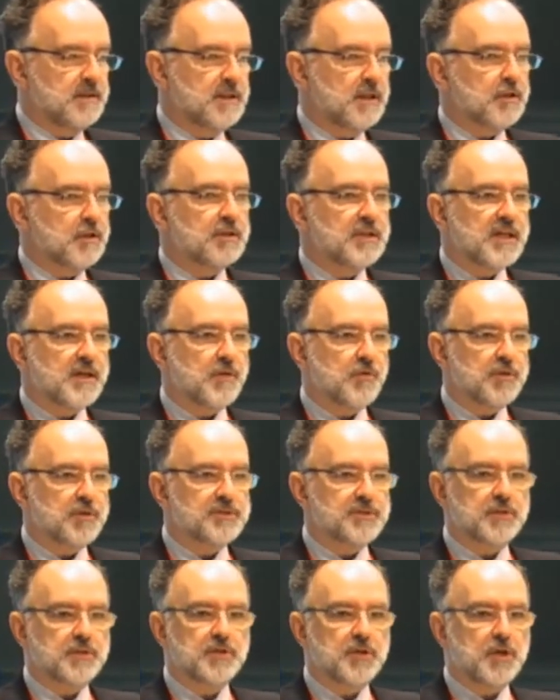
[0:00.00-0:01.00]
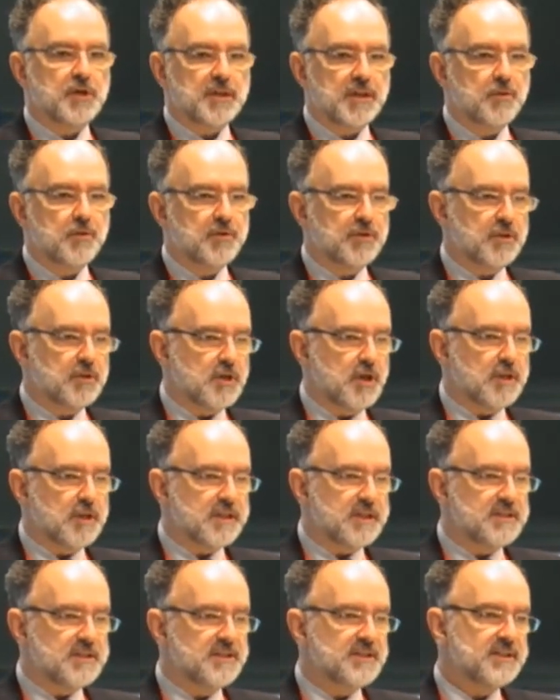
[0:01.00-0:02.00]
The other day I was talking with a
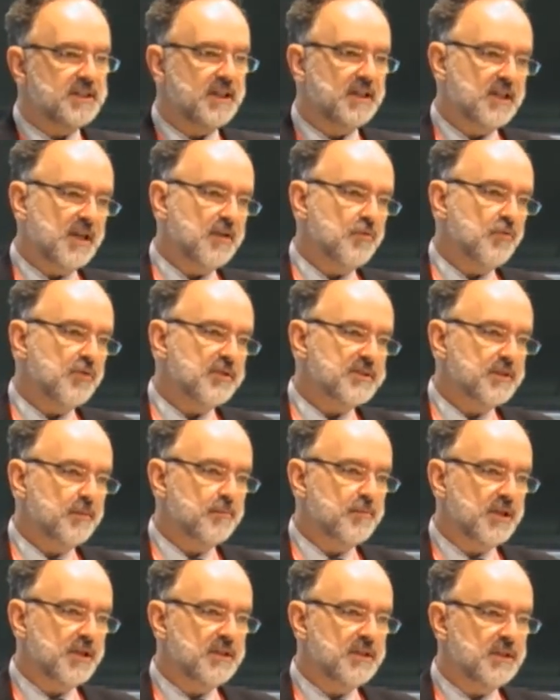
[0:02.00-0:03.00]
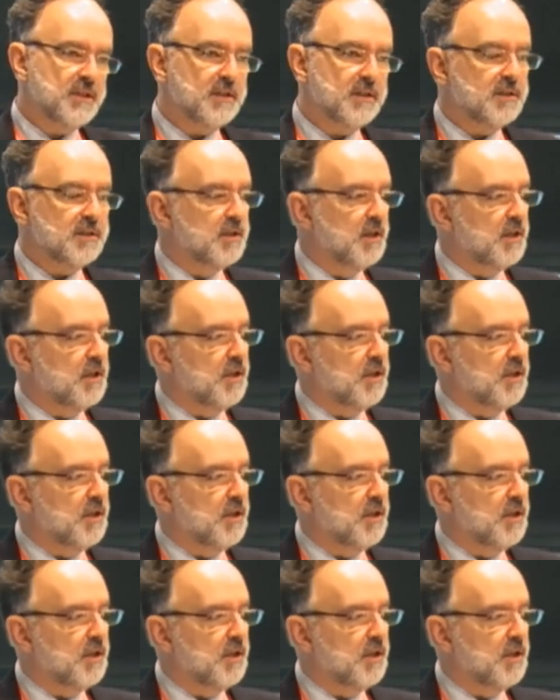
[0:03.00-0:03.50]
colleague. He said, hey, what's the big deal?